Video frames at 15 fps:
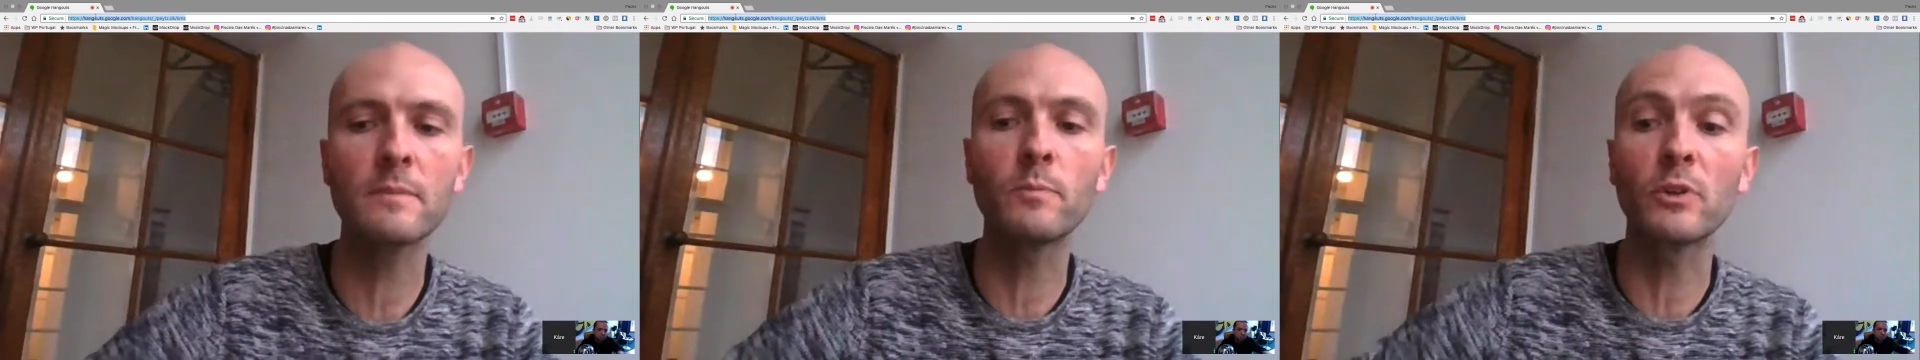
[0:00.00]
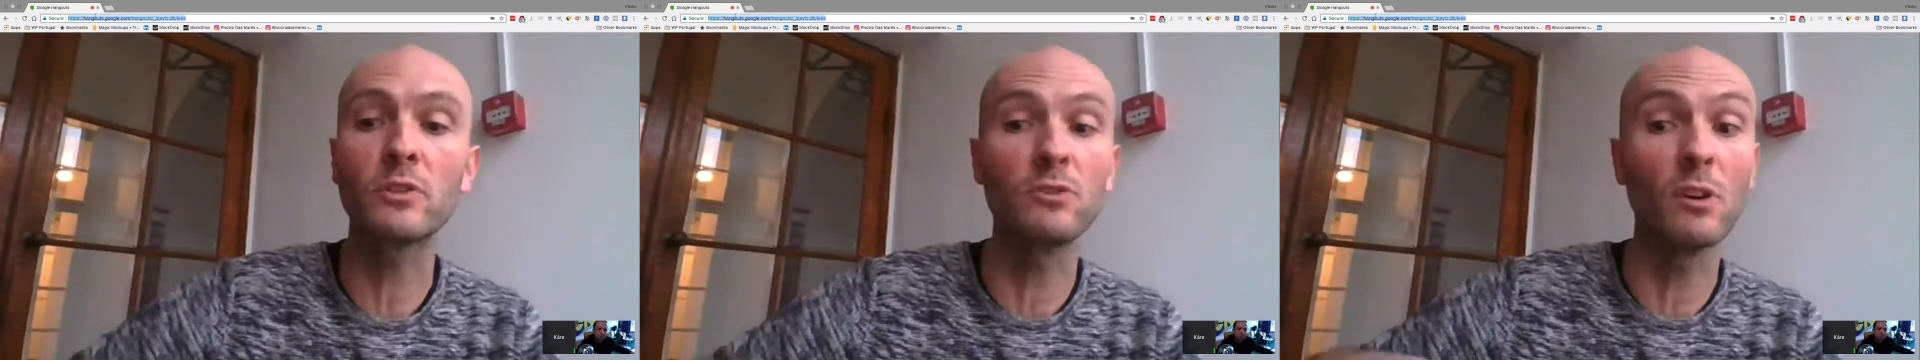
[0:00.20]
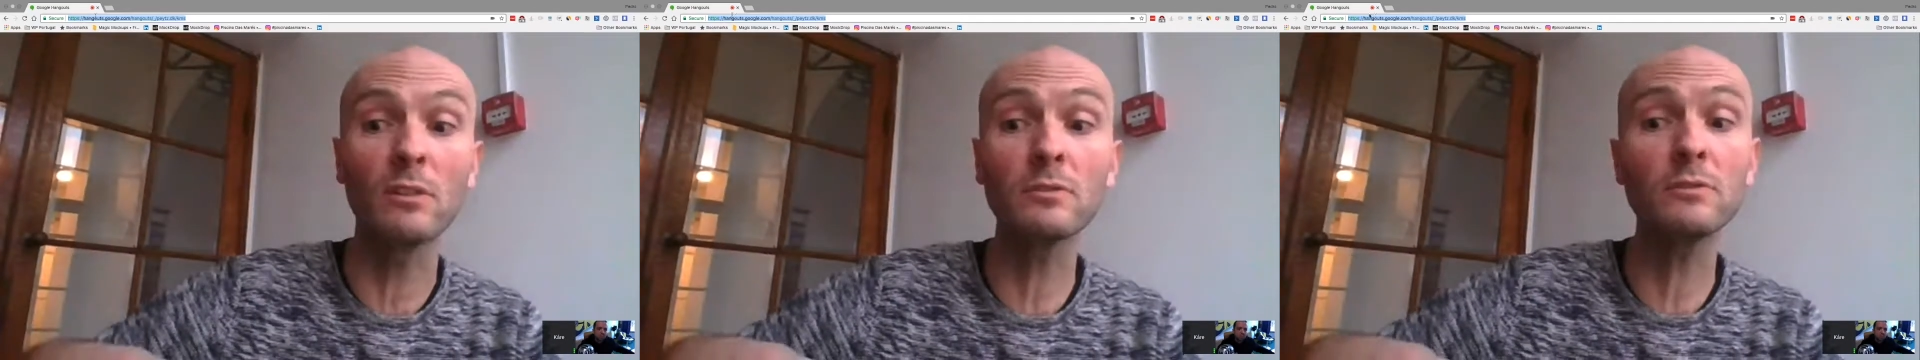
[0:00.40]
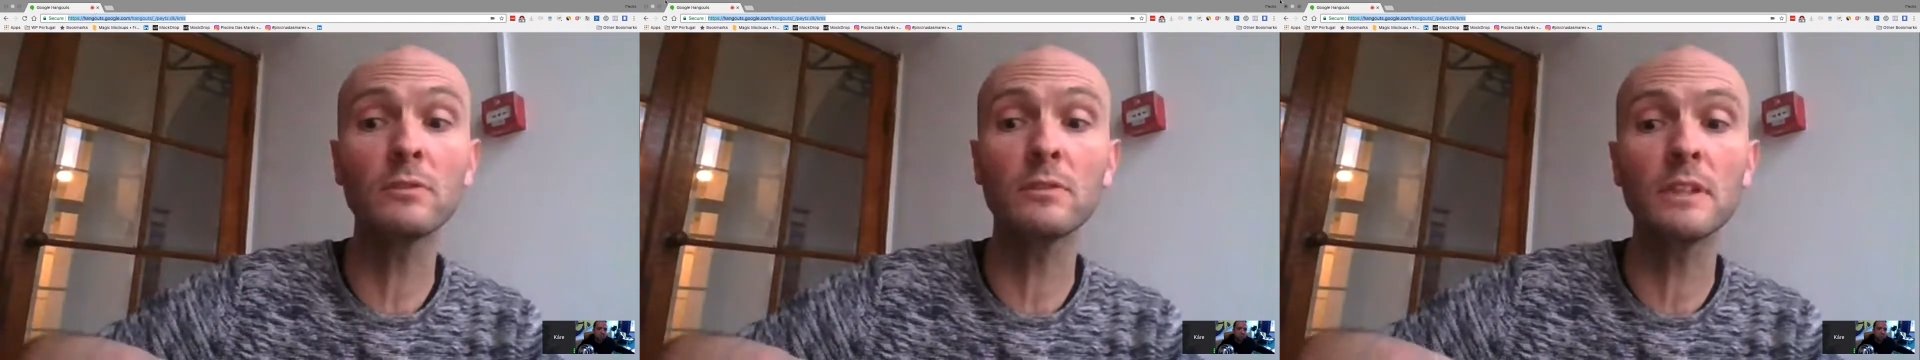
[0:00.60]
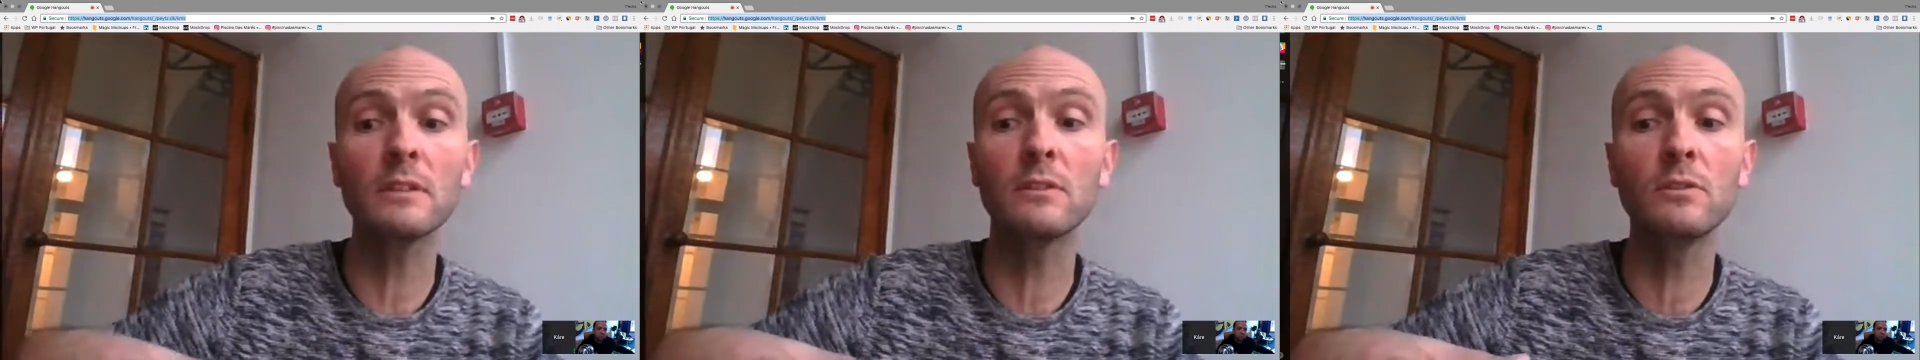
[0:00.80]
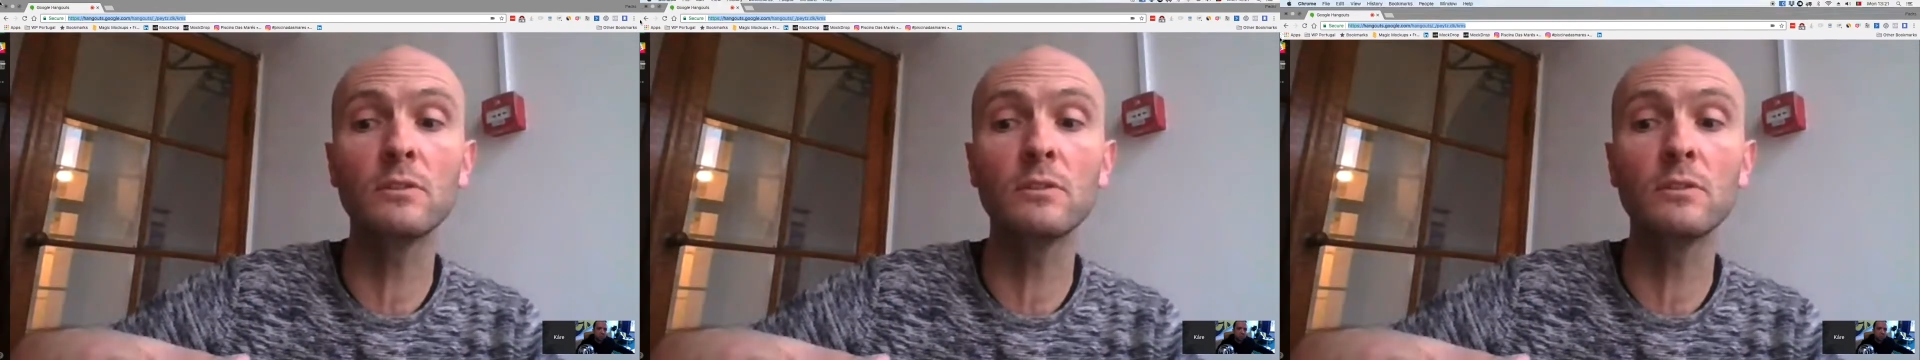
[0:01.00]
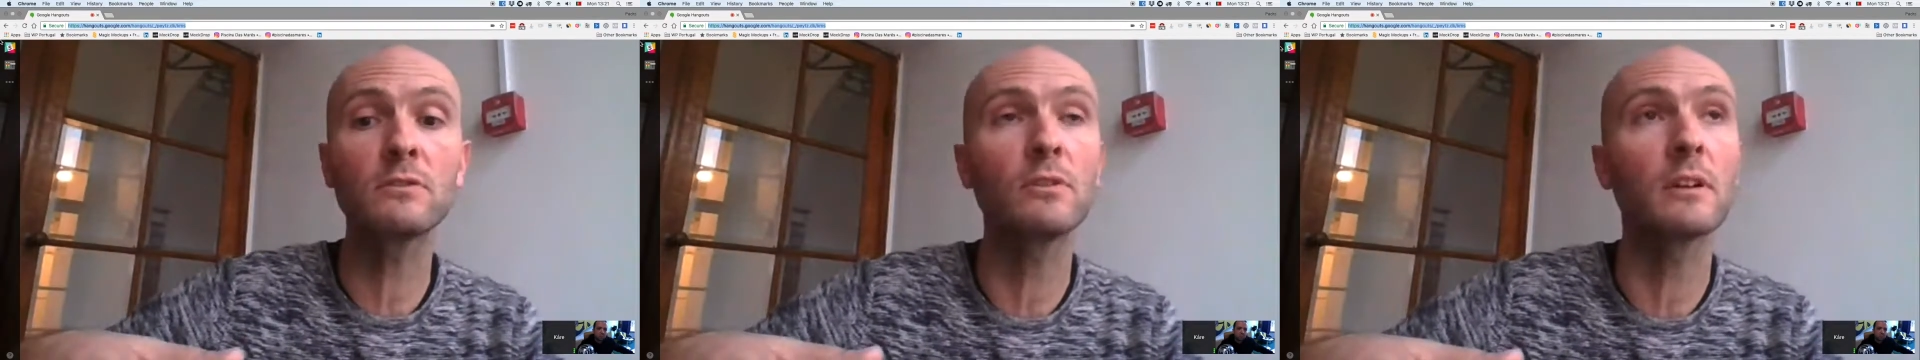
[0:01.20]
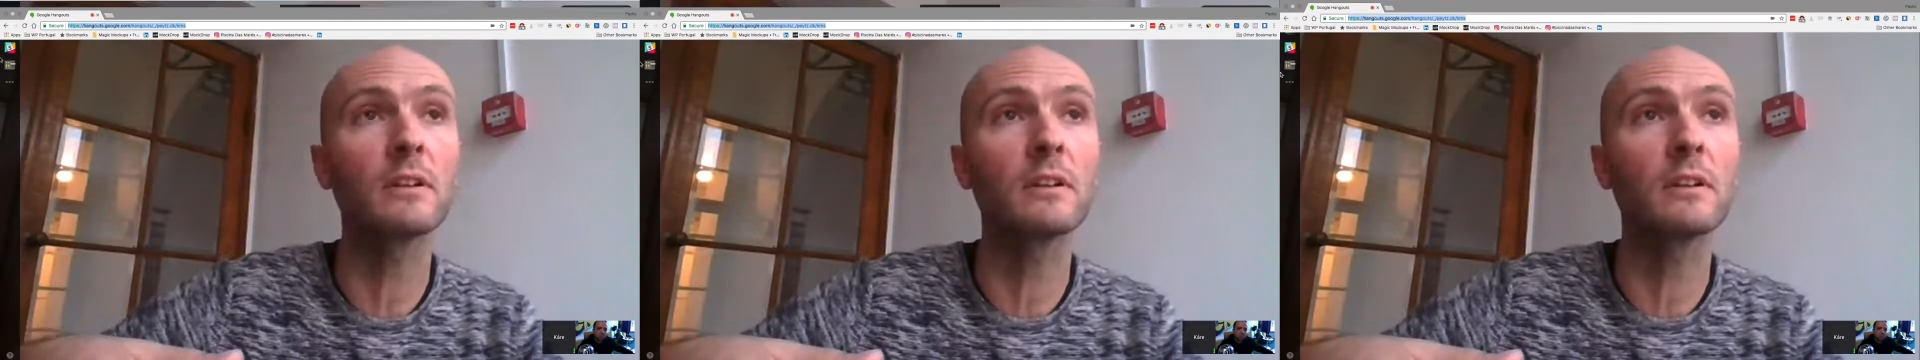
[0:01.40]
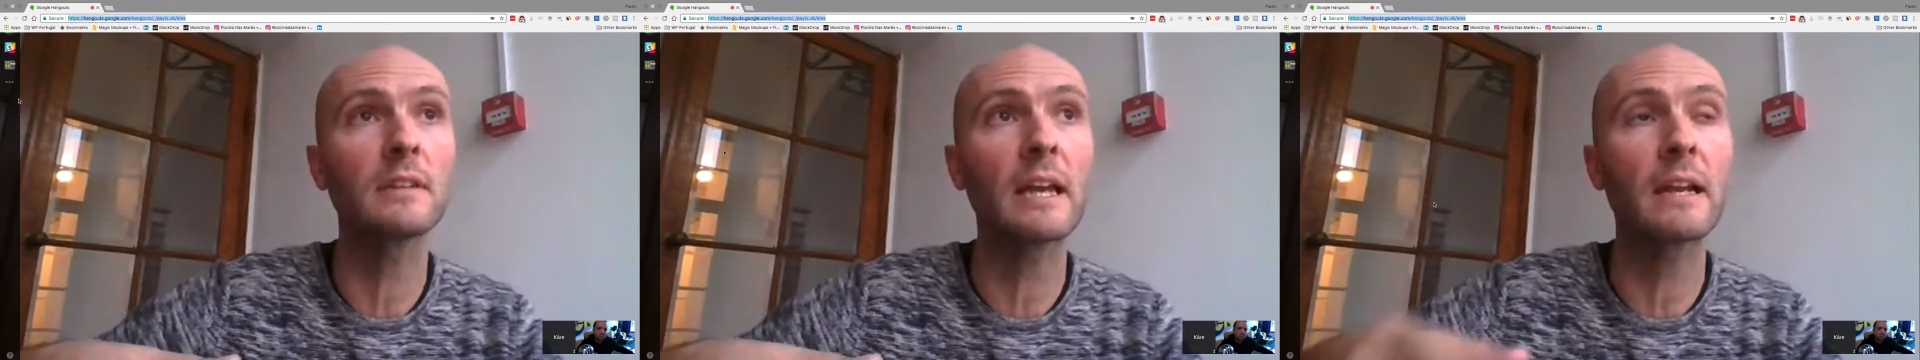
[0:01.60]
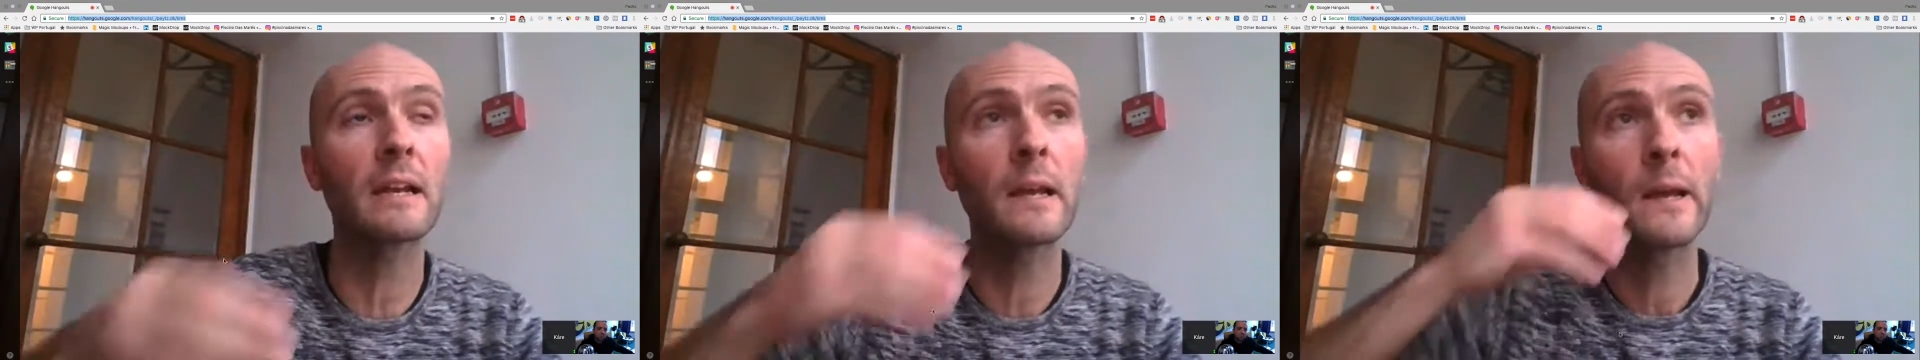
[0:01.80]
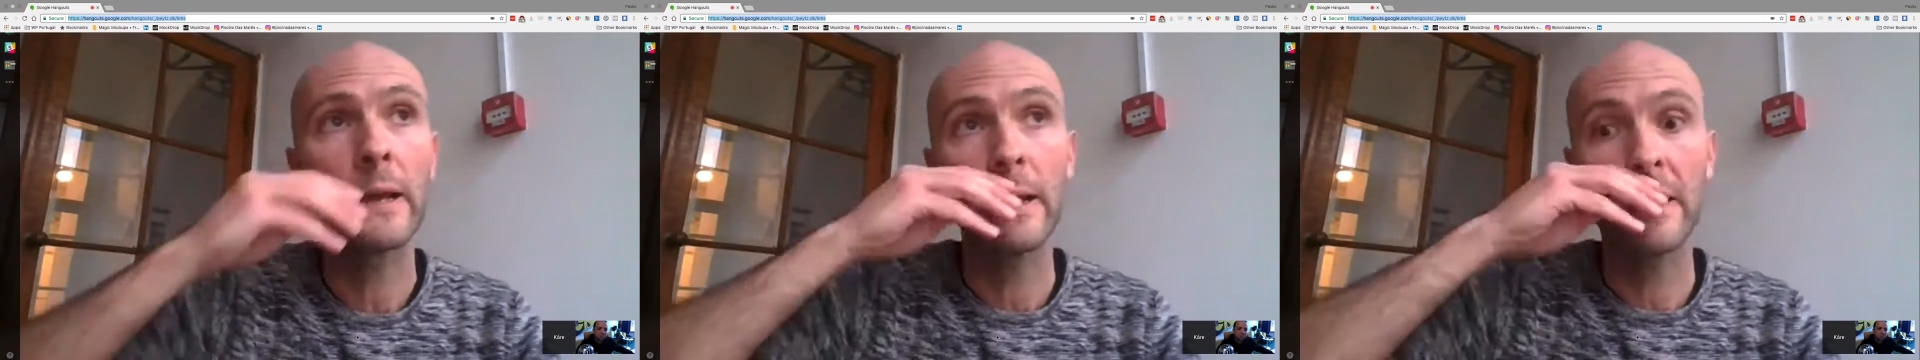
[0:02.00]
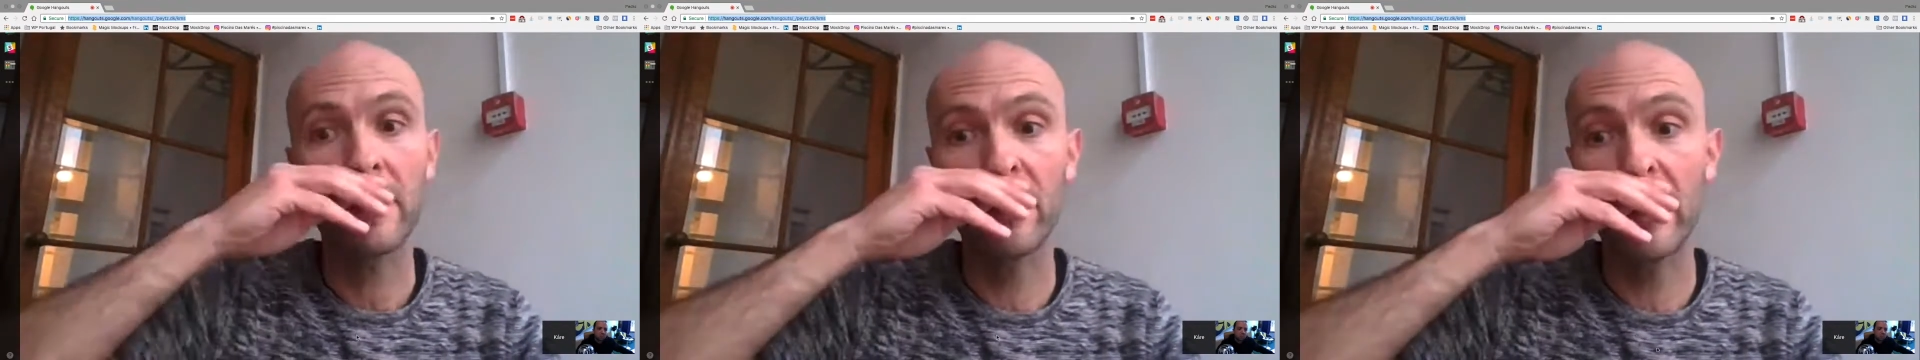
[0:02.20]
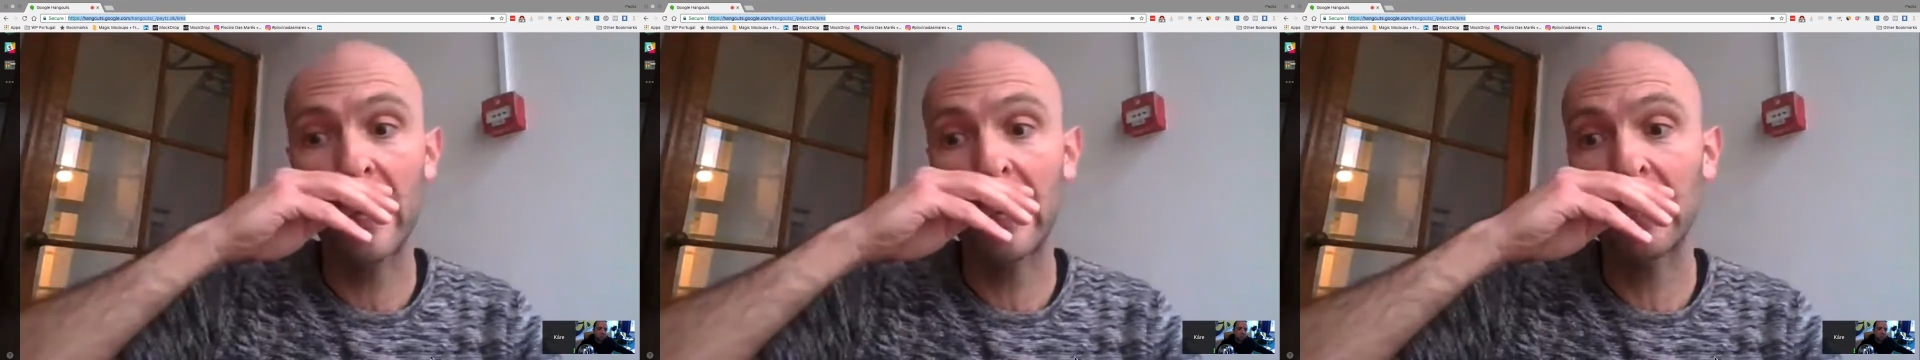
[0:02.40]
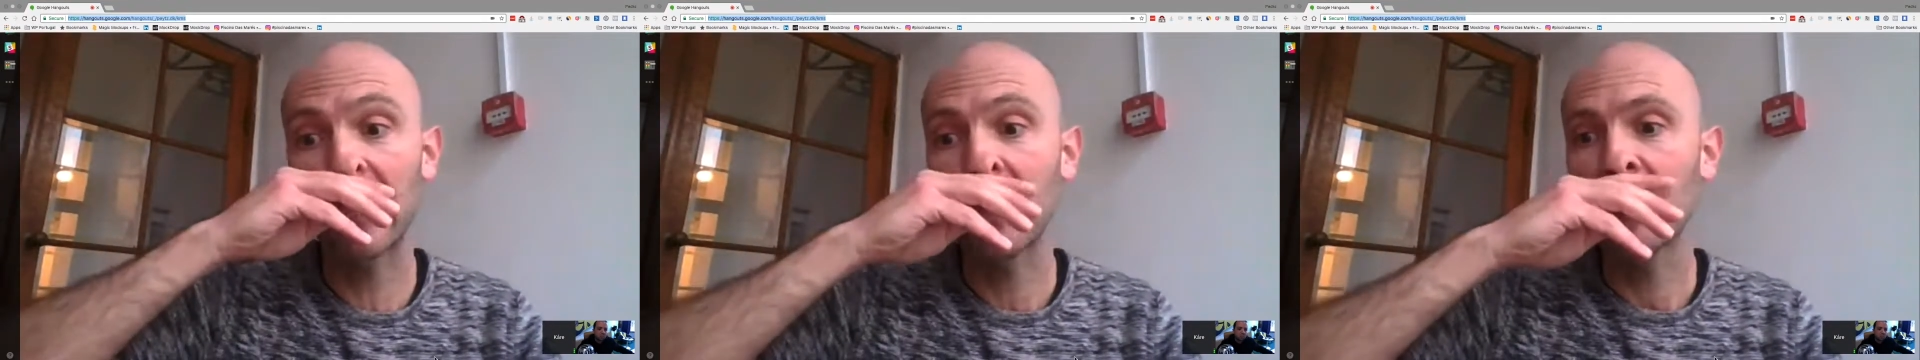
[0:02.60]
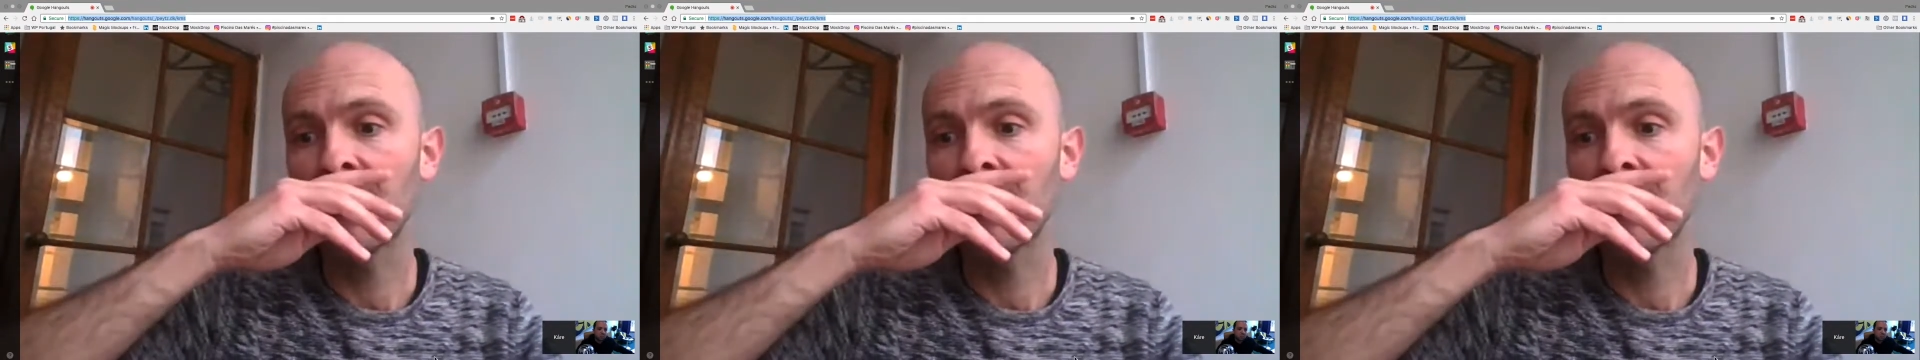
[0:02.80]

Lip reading: but you also need to understand that